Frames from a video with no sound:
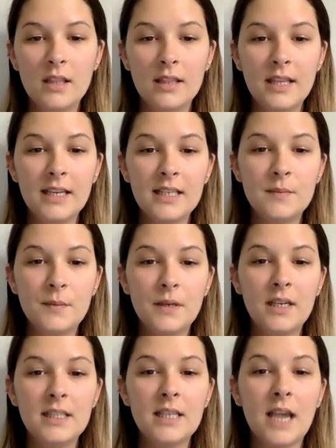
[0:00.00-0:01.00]
They
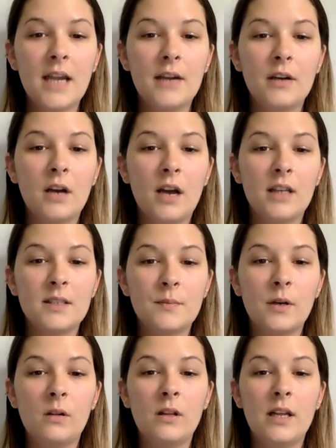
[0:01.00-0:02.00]
experience higher
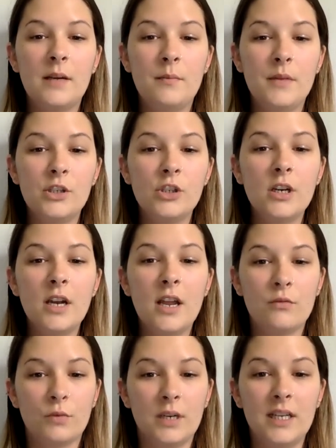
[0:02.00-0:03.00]
hospital admission
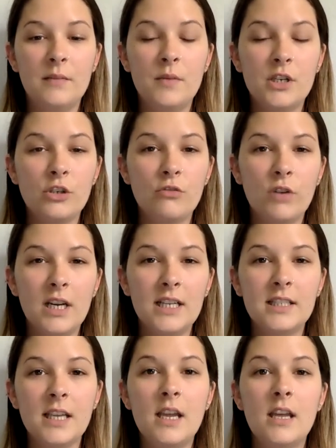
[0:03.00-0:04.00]
and readmission rates.